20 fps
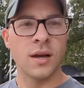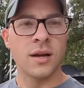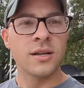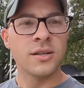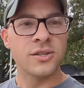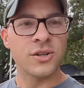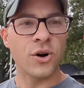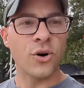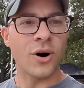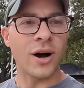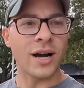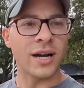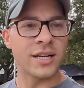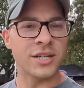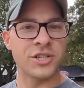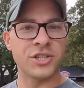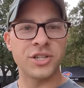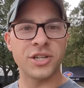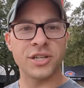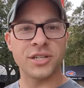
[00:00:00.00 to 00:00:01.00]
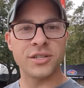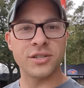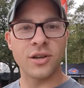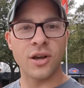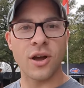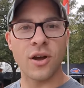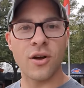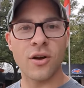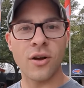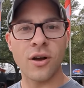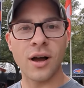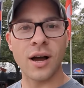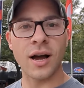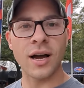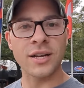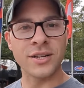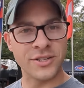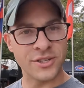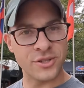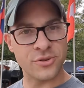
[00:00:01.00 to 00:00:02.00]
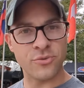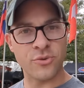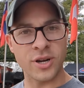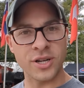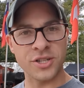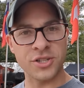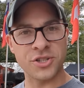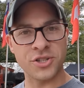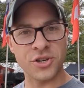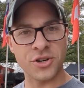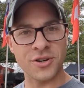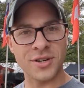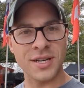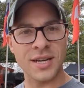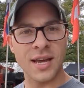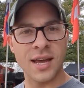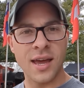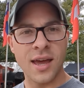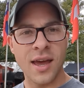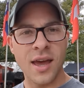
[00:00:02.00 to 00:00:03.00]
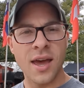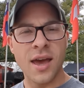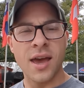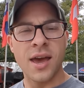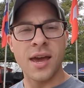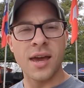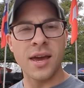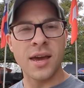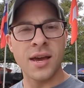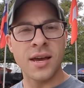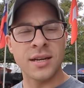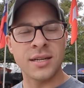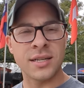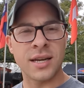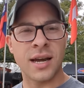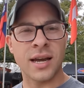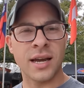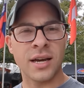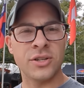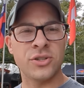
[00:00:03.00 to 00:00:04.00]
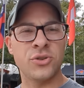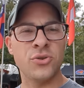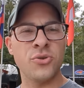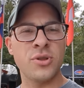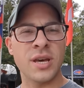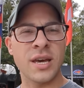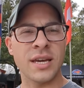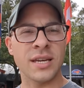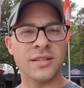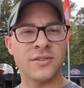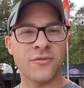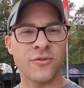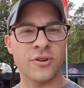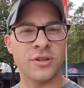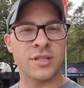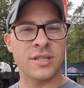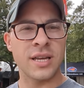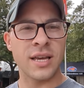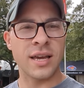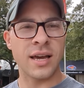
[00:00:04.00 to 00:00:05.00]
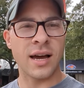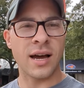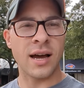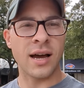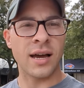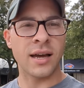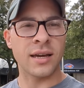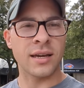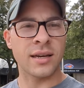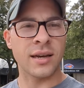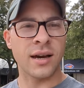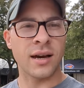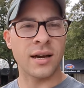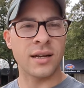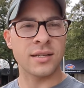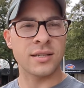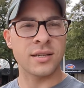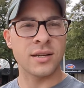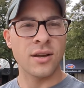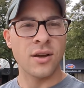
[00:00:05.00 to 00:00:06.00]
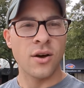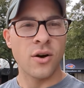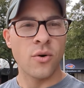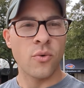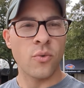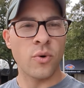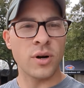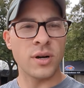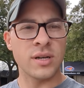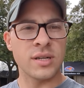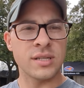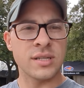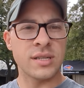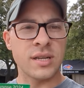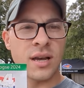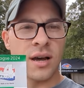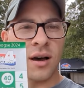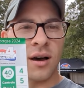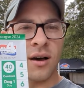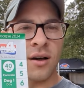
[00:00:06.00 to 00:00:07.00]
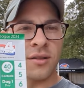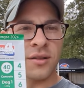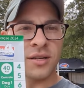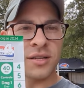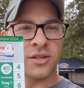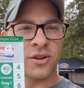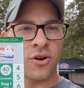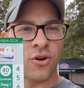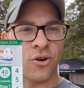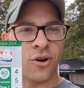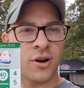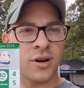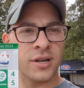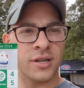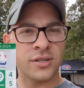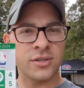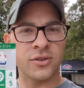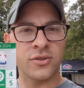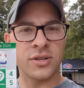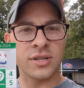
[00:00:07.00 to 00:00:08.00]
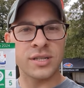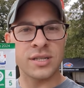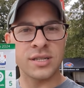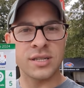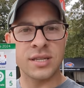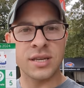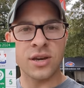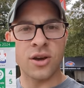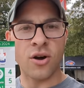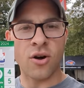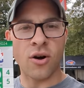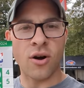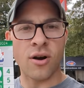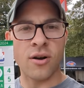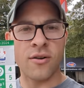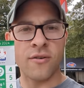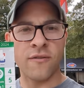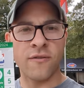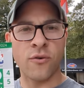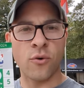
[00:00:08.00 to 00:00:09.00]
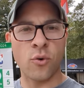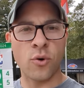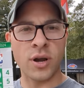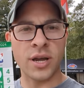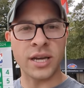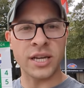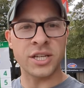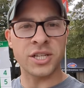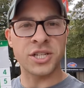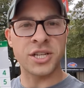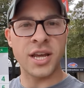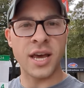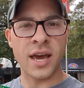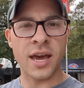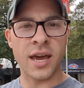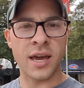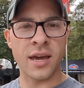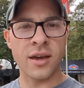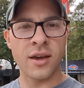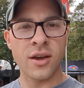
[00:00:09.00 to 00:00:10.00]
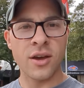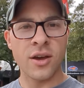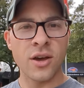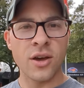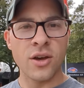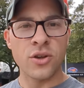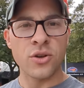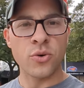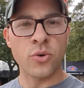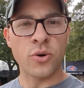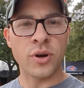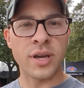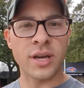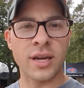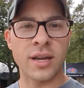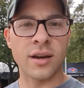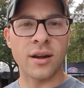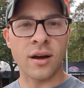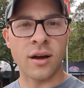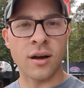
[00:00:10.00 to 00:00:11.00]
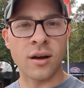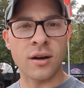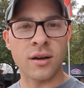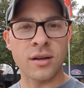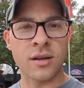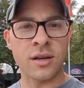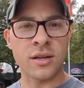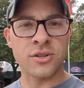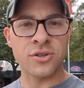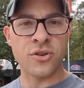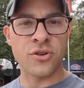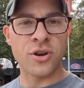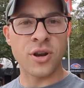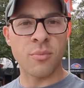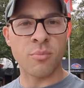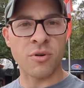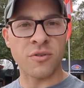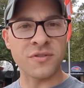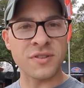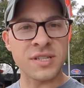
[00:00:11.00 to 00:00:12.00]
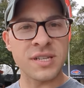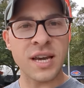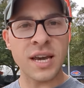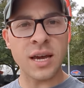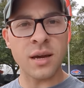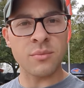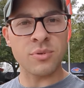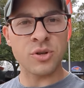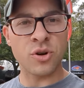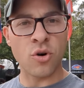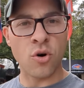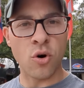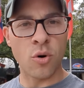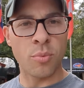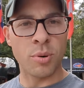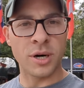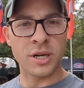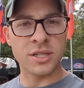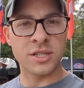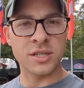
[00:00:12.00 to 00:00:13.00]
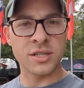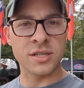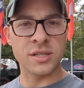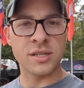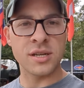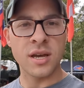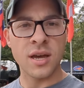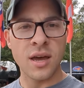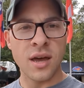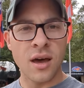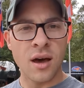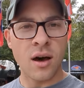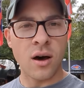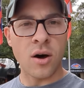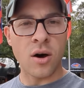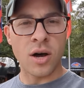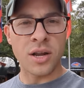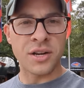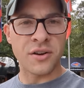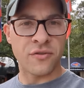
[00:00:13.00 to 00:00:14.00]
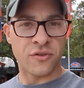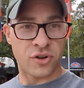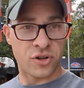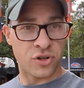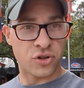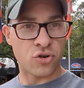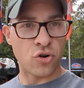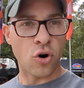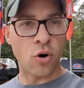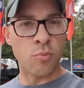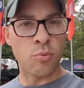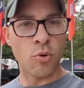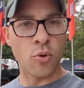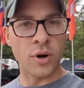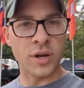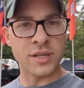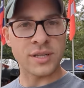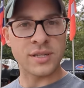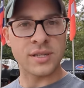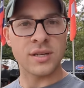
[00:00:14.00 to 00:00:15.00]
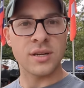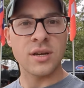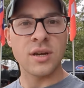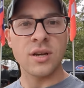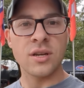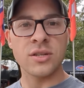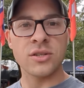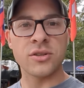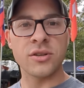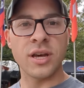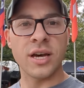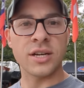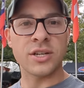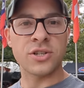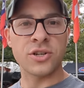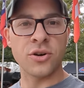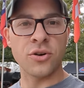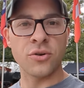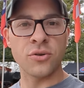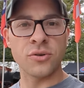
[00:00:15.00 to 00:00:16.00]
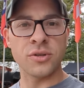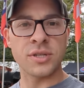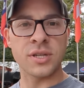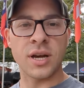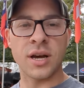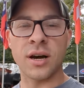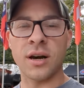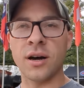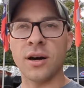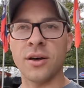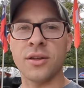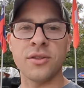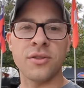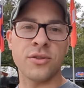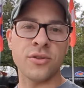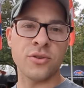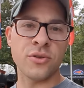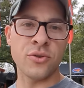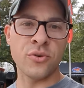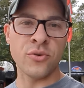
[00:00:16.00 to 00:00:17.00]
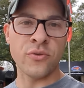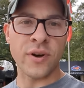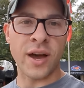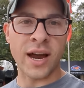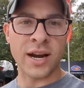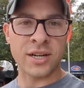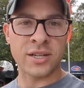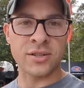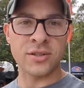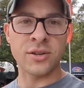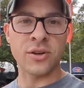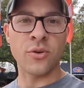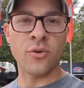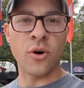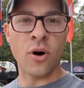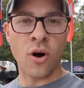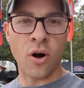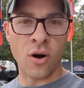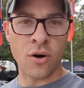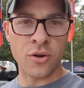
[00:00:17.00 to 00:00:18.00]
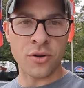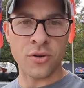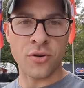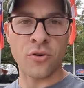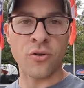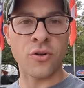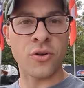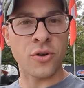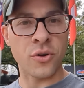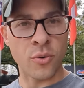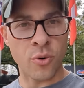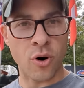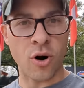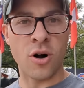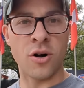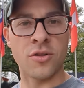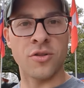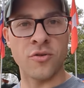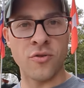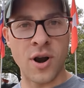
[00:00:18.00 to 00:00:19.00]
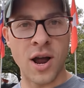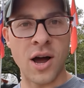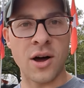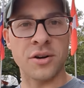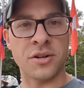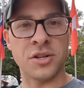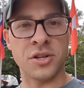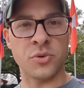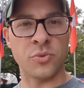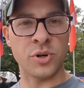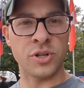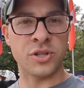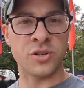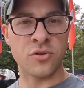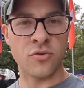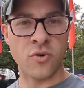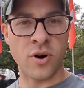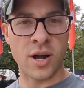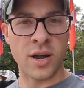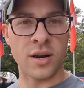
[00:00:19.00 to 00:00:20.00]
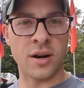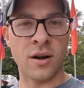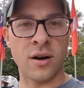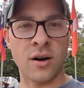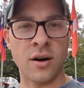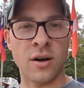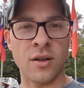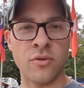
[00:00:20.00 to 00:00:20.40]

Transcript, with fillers: So I just I just registered and I got two things. First thing I got was uh, this card. So this is the card for each day. You will get uh, a certain number of stamps or hole punches uh, at different control points. So that shows uh, you've actually you're, you were on the route and you went to the right uh,